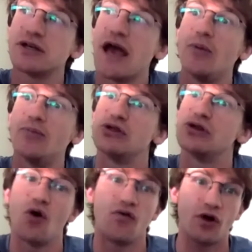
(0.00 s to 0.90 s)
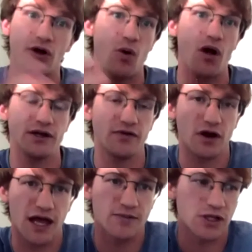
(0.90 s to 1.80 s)
helped the overall quality of our
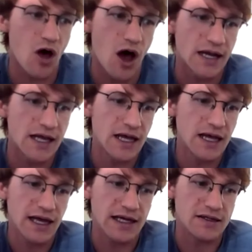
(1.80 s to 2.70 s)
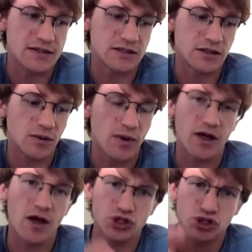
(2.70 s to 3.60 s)
games a lot is when it
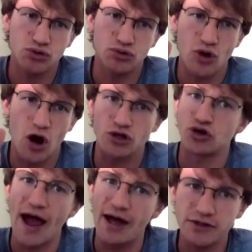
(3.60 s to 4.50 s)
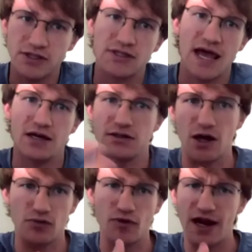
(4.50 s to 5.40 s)
comes to our tryouts and
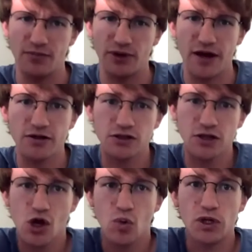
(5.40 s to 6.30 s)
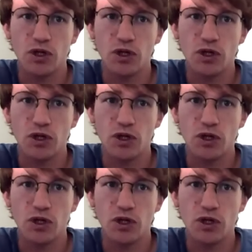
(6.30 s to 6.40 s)
uh, rating players we